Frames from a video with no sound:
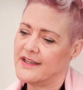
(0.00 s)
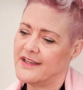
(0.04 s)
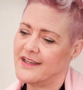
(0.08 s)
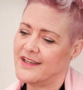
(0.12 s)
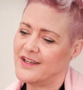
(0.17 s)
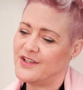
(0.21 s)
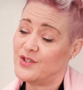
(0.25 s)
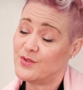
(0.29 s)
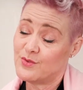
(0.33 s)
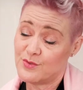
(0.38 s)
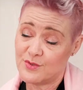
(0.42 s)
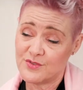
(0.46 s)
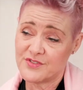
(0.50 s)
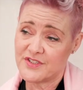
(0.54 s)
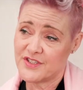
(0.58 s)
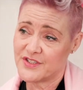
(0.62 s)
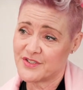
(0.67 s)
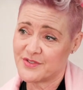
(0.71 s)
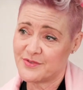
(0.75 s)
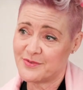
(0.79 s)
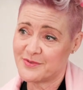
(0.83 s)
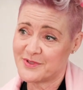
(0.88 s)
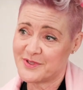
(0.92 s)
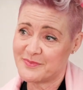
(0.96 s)
Yeah. And you also
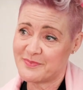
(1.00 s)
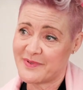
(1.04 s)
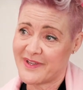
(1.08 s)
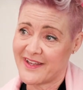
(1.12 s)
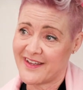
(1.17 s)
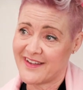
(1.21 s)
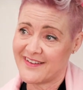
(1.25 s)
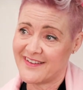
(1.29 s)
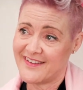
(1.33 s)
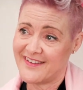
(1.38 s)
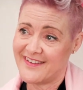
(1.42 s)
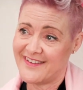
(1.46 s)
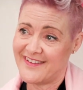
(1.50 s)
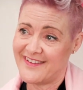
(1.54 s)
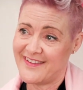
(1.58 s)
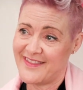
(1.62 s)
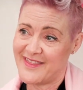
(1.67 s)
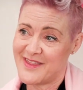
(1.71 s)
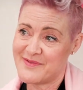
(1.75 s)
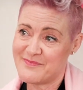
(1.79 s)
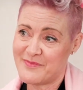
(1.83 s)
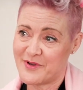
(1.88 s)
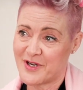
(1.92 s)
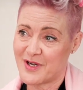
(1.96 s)
talked about
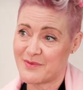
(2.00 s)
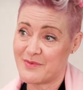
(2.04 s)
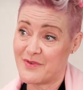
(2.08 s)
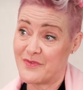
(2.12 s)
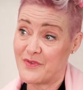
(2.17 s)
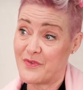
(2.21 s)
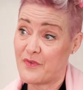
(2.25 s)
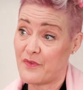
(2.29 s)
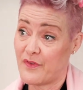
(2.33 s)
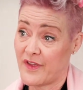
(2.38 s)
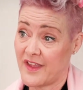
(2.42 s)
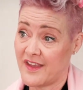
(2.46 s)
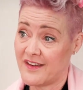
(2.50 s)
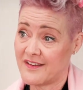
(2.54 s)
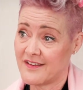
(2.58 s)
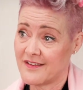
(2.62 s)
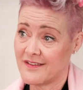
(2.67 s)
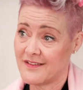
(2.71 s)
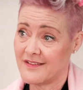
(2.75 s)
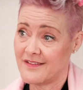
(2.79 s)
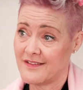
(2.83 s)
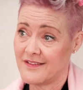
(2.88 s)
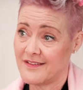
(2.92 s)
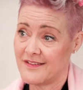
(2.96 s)
the bottom of your
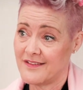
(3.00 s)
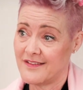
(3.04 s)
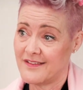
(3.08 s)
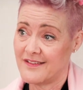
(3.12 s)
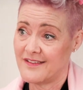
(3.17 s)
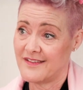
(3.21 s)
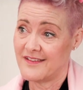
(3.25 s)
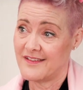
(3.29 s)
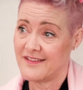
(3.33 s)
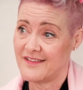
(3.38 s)
feet. Mm.